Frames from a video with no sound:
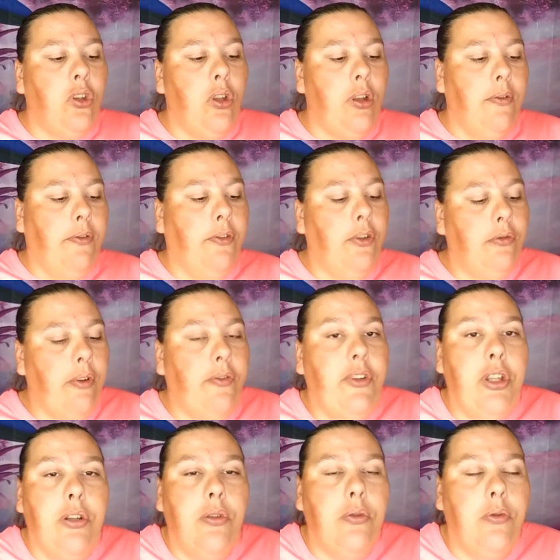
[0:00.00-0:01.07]
for
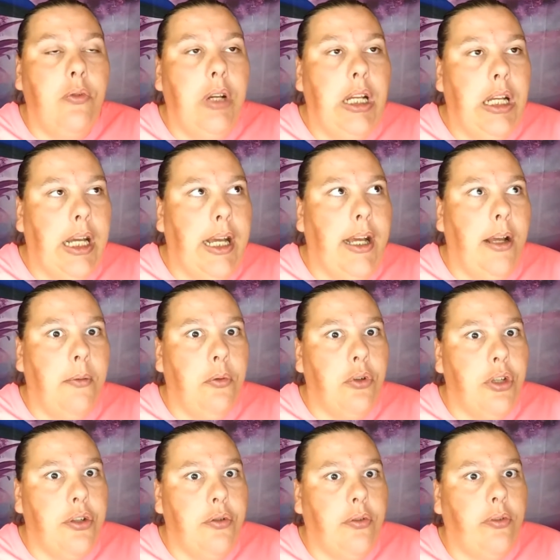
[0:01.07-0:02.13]
review. I'm going
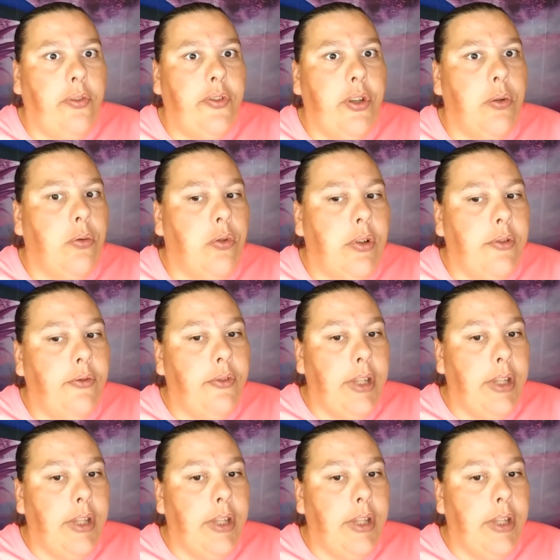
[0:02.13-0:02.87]
to do a review on